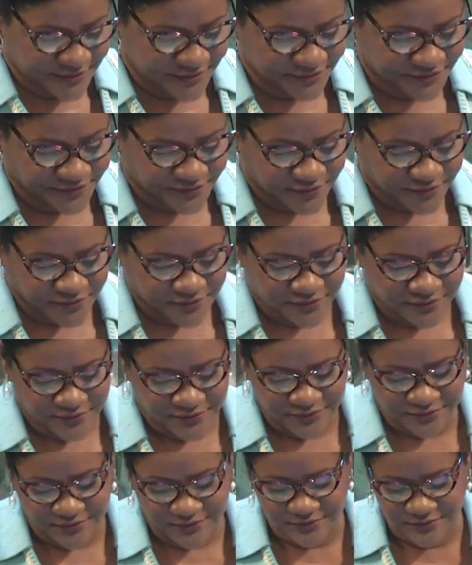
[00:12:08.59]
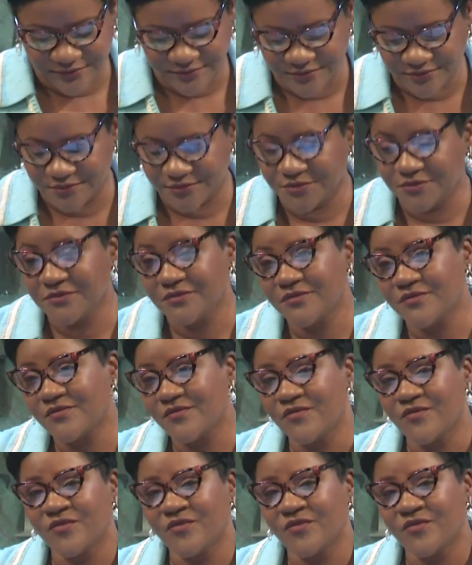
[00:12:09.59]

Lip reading: [no speech]